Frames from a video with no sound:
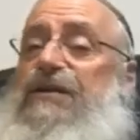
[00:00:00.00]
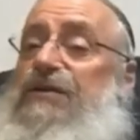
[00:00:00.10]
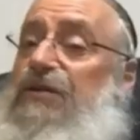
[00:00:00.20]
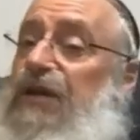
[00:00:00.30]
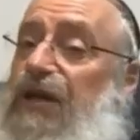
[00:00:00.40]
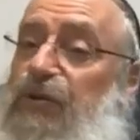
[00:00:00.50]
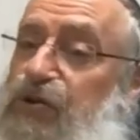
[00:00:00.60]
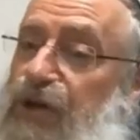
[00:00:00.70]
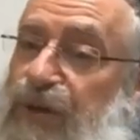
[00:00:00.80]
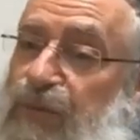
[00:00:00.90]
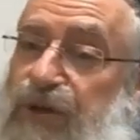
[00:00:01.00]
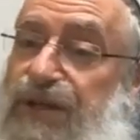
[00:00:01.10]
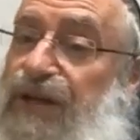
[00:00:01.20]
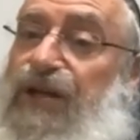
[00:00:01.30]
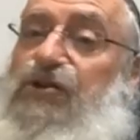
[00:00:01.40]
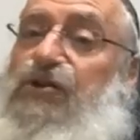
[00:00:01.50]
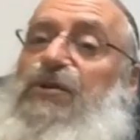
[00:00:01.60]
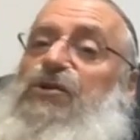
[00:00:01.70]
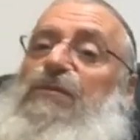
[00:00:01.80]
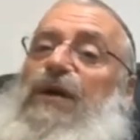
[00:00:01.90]
So the Shiurim was a Nesher
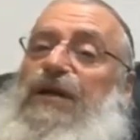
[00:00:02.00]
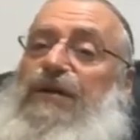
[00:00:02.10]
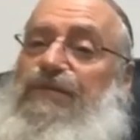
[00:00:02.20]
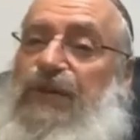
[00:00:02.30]
Bashamayim.